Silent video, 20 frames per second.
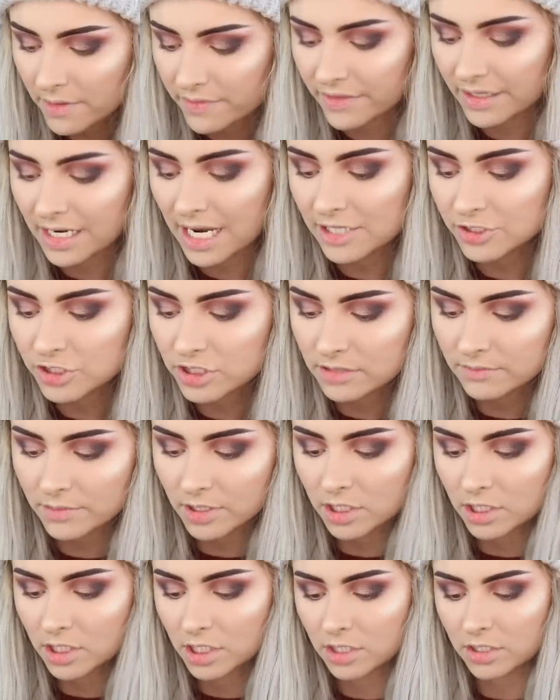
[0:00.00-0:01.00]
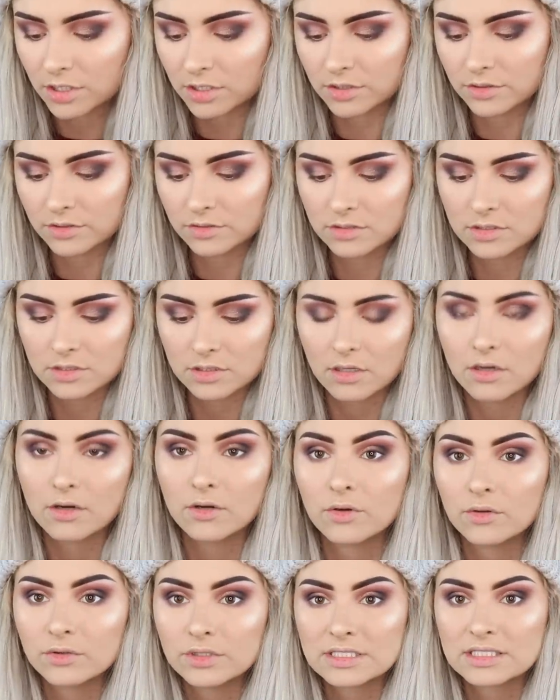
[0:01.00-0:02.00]
The lashes I'm gonna use, I
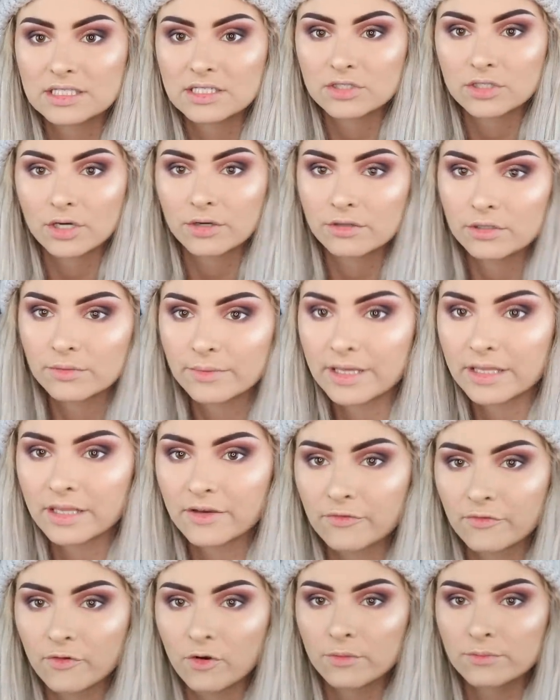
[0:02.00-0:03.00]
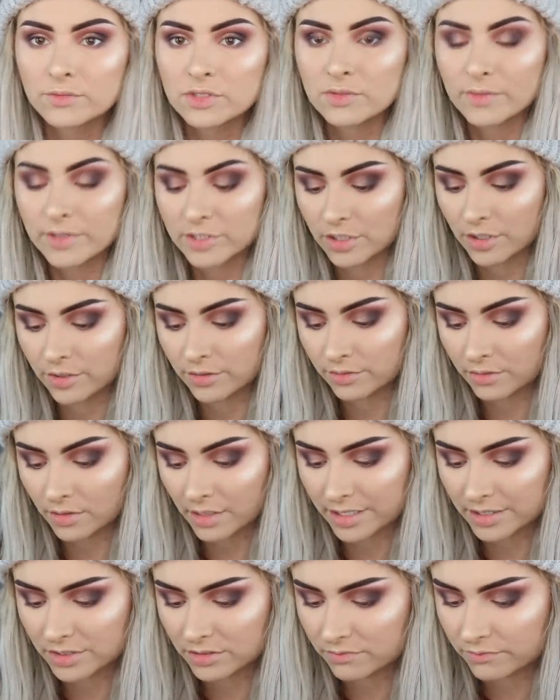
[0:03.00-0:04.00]
honestly don't know where they're from, so
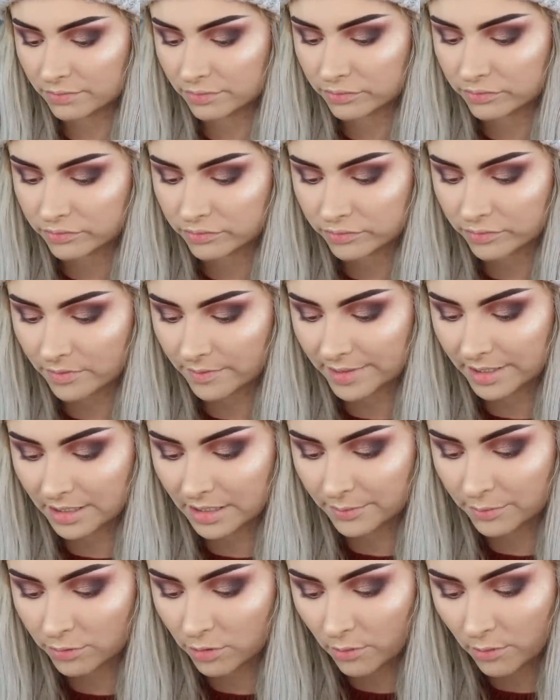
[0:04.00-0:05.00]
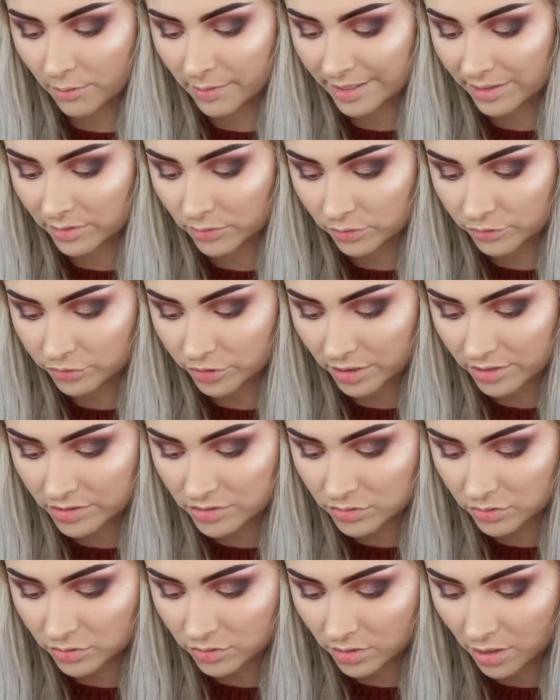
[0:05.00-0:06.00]
I mean, they're probably not
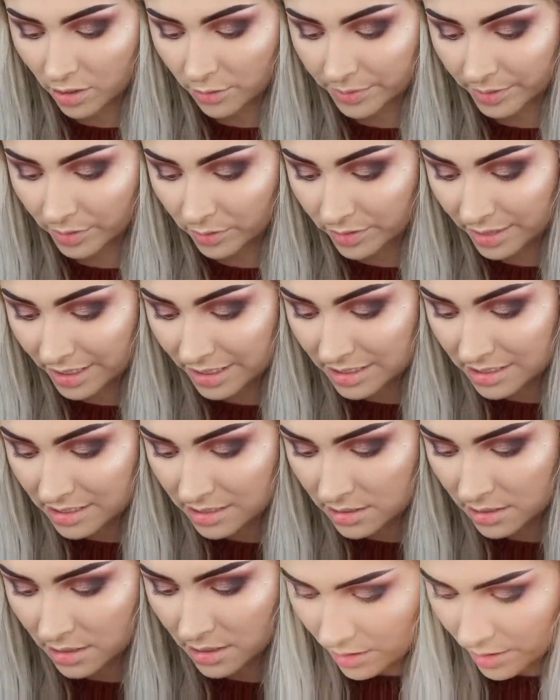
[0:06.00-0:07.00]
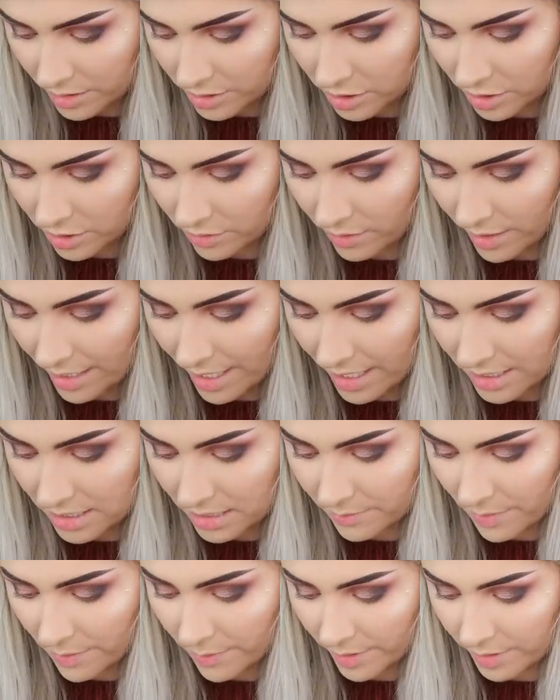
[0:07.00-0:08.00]
drugstore, I'll be honest. I don't know, I had it
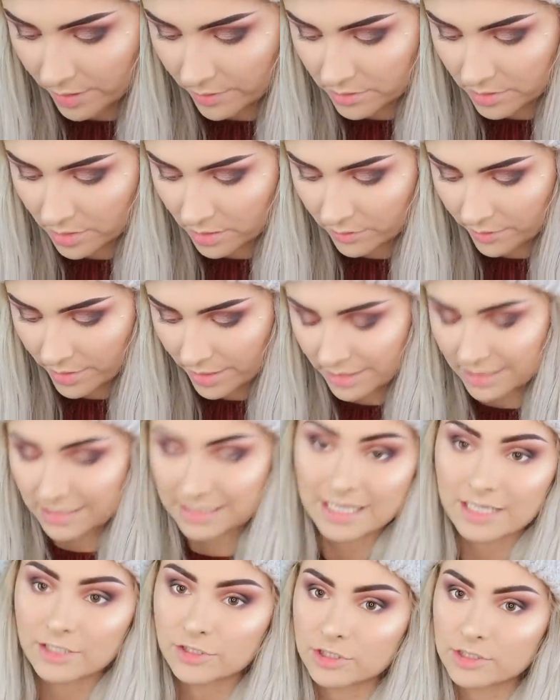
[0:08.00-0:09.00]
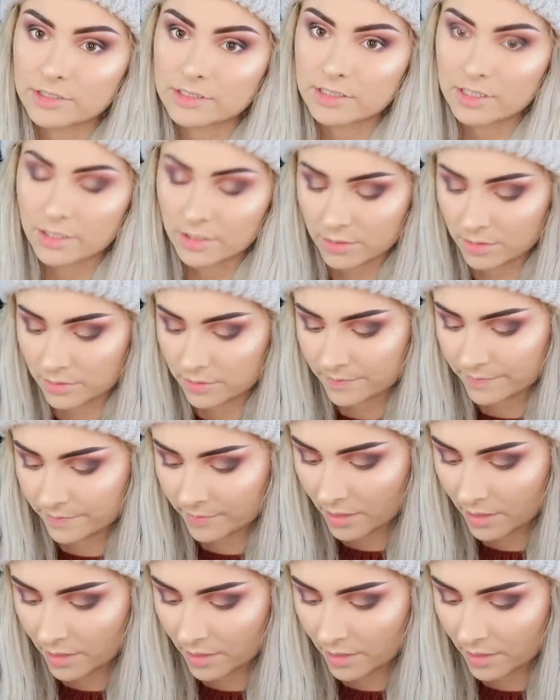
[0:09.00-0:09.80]
in my mind I was gonna wear these lashes, so